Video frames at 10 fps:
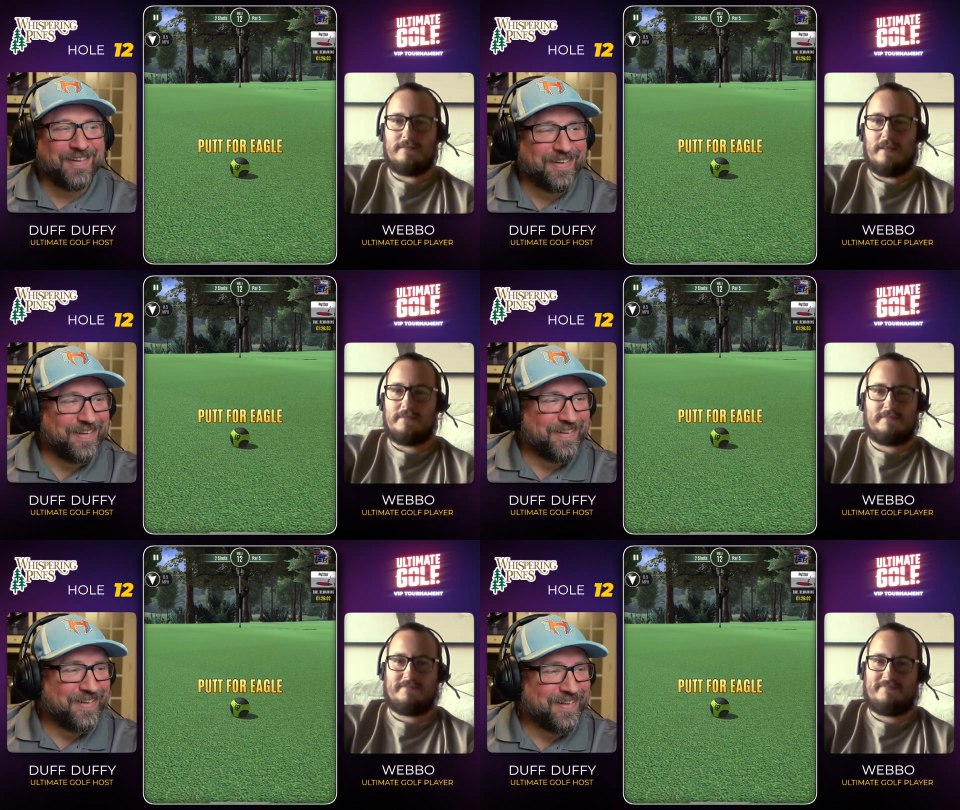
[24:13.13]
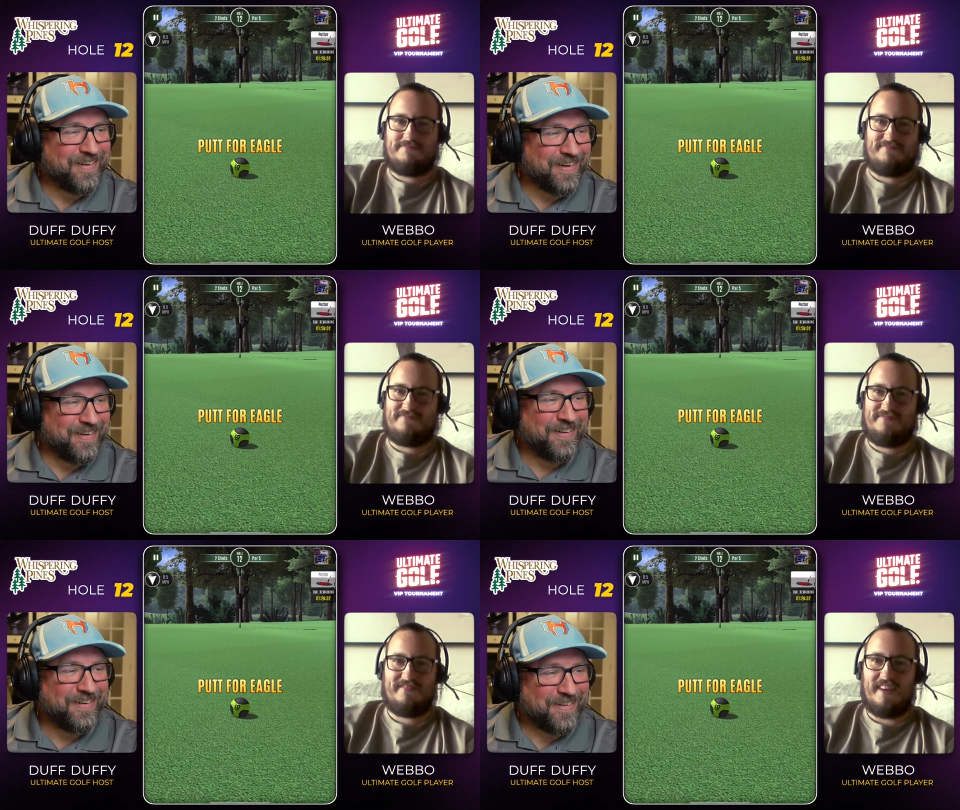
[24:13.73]

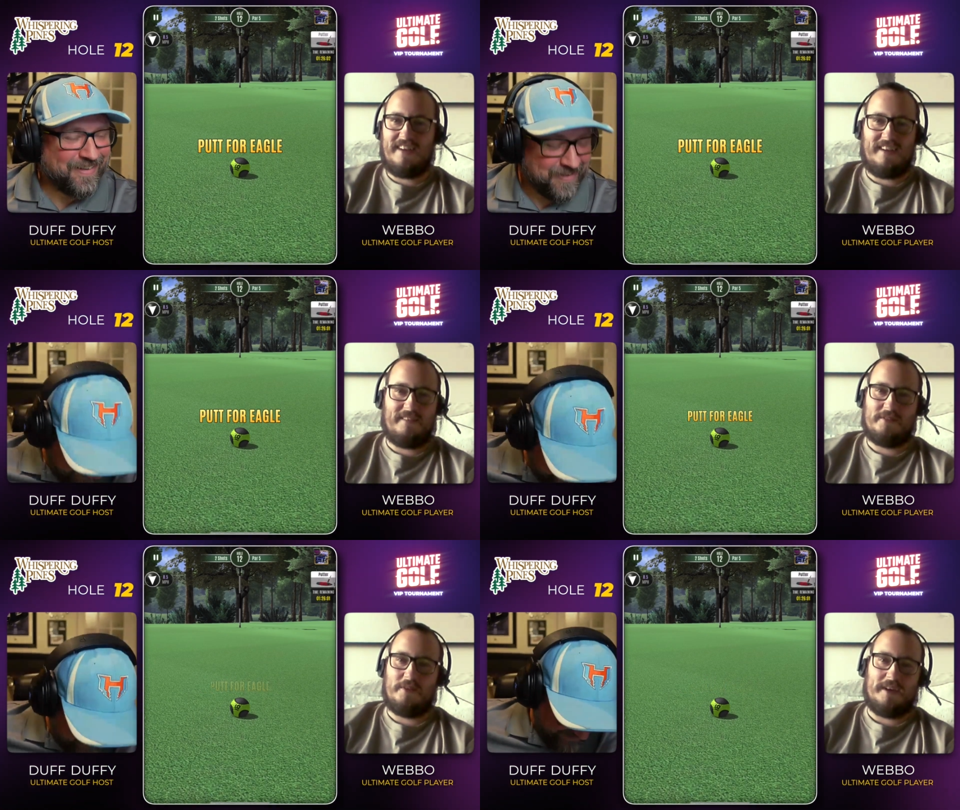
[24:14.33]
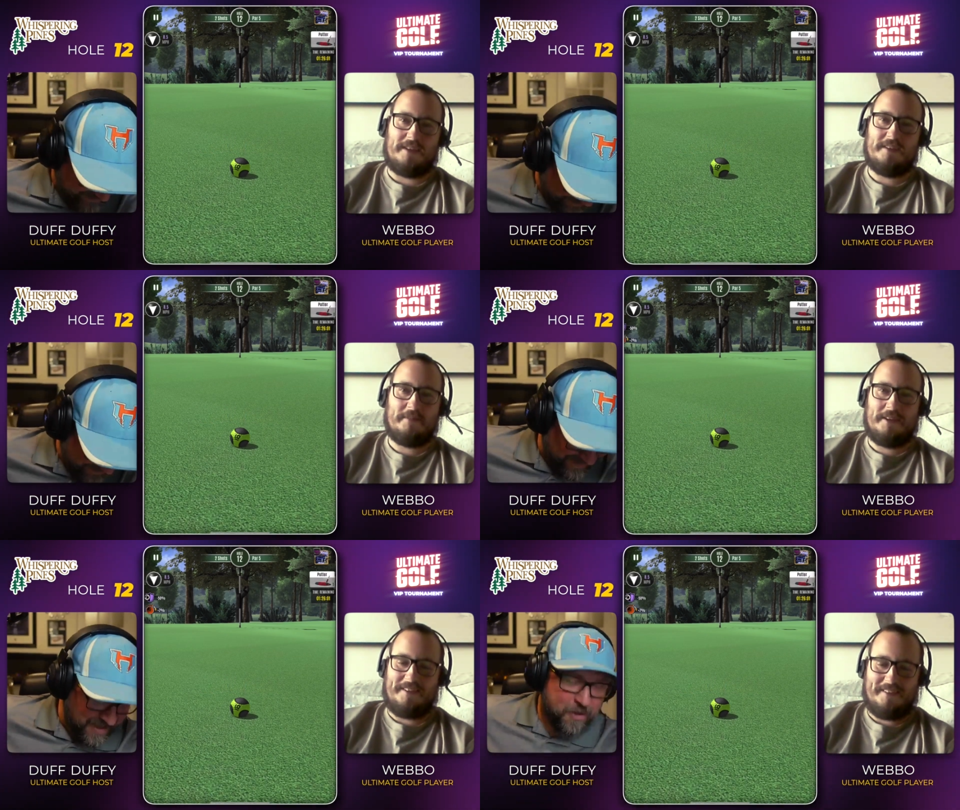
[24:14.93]
Speaker 1: I,
Speaker 2: I have no
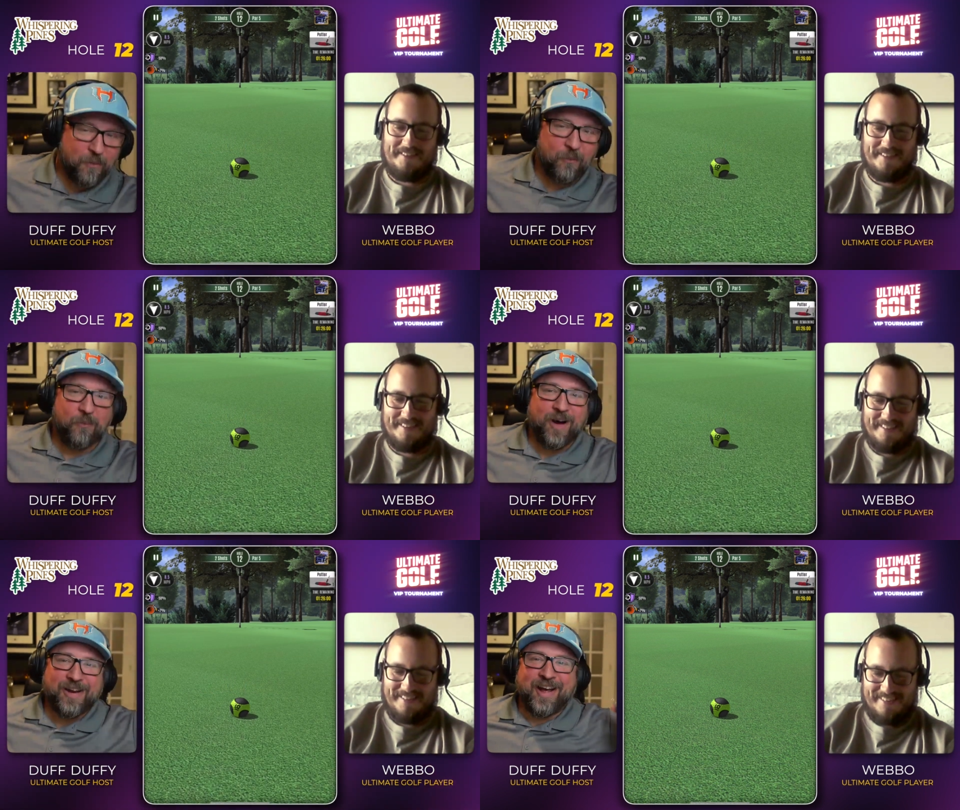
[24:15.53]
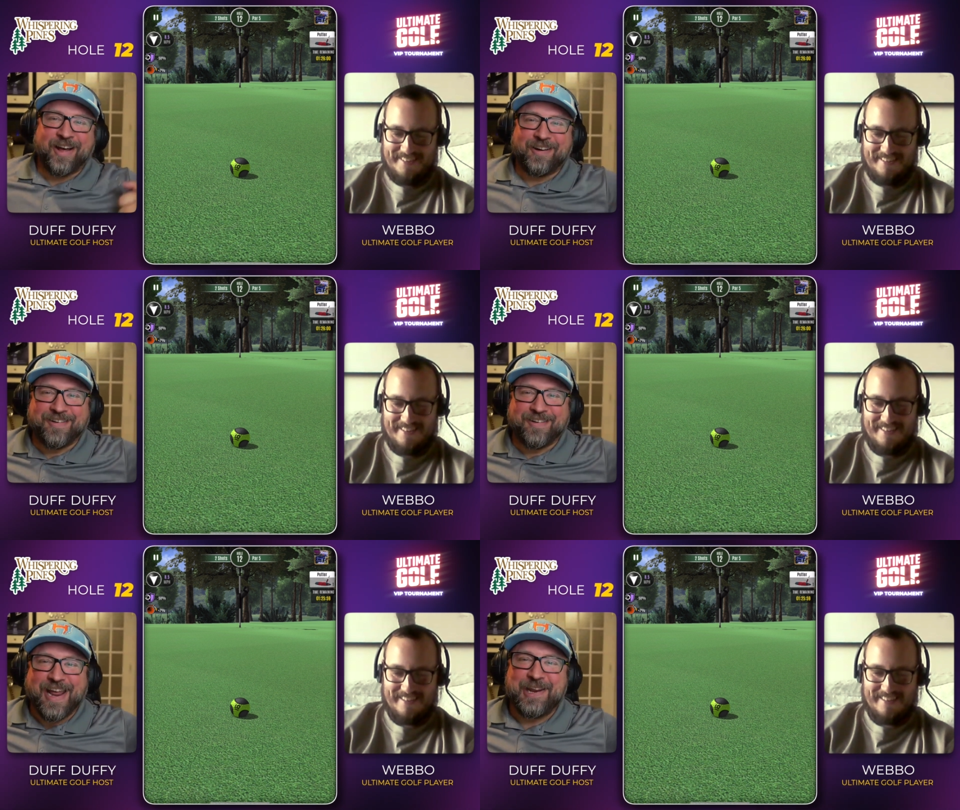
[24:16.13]
idea, man.
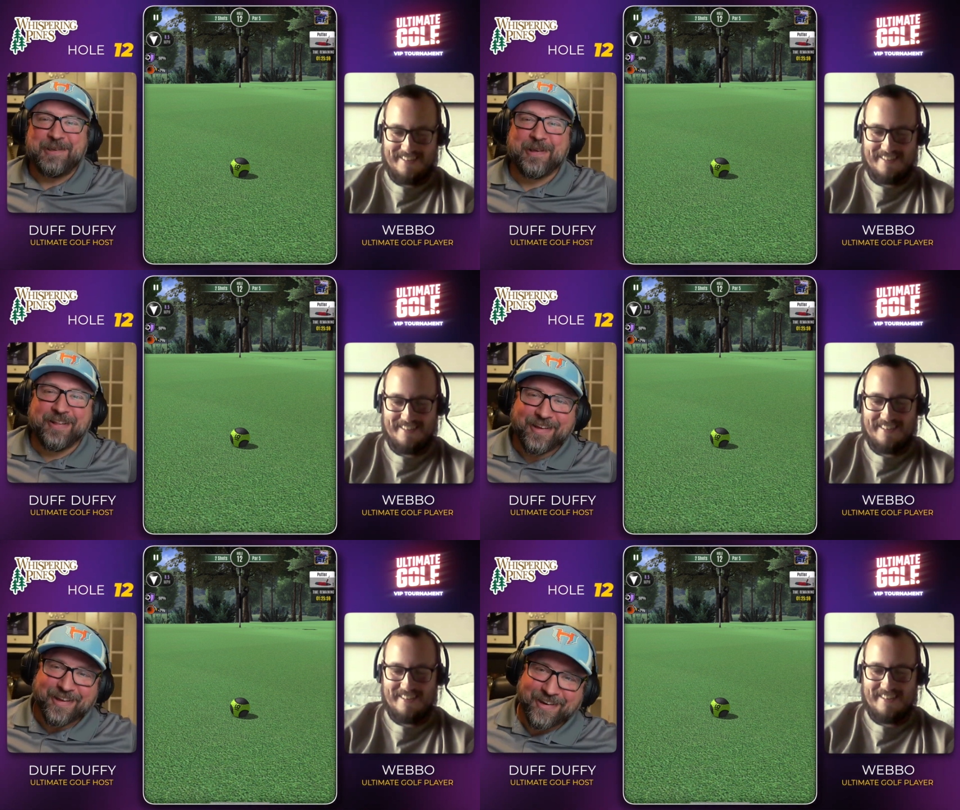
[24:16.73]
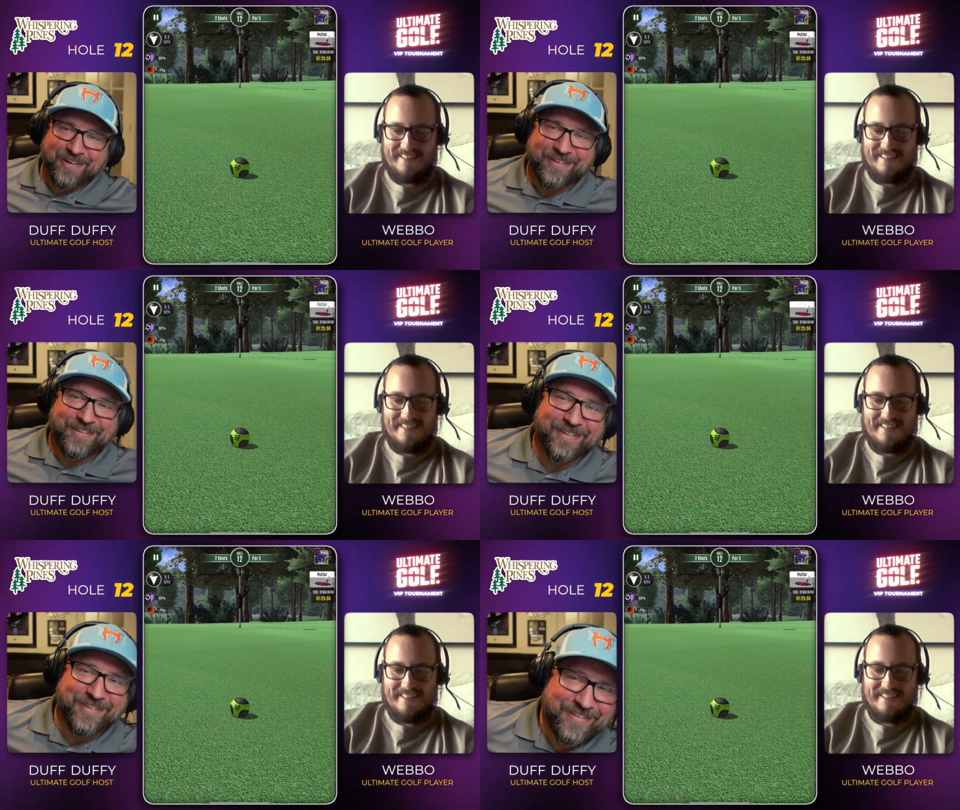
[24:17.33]
180 million.
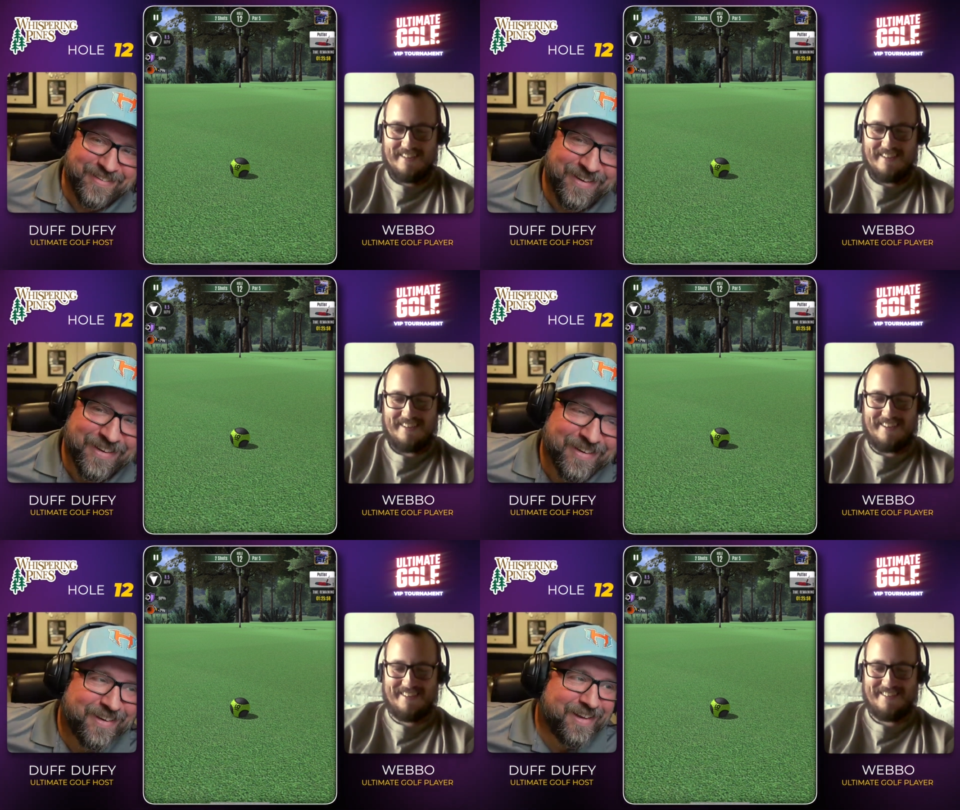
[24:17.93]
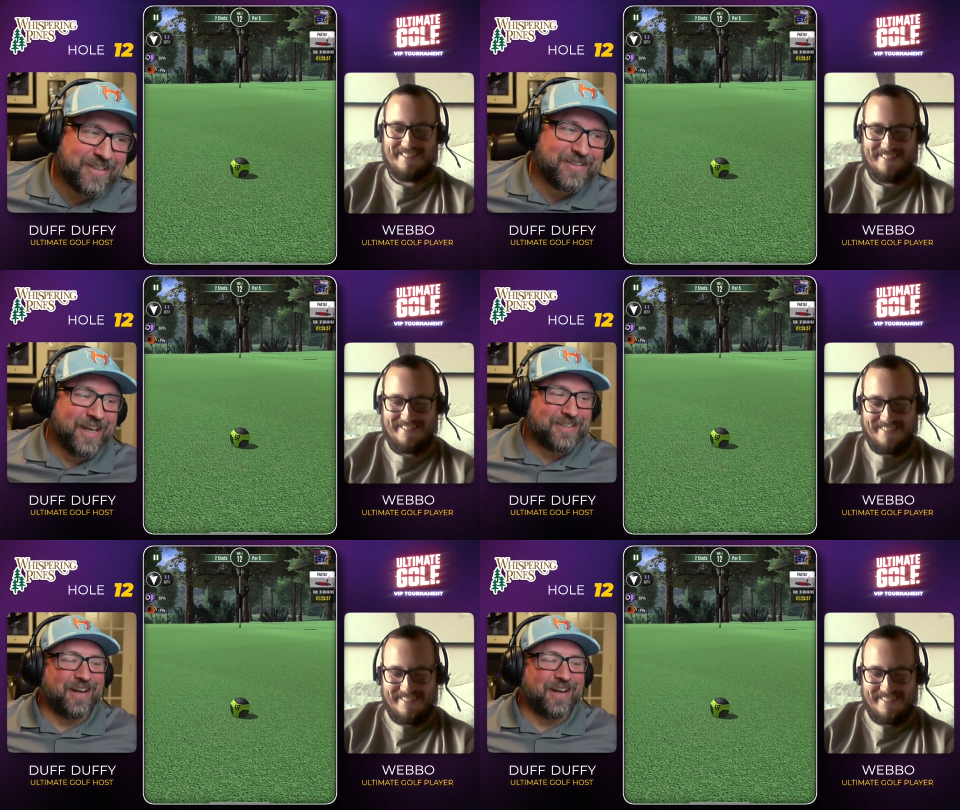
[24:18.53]
it's actually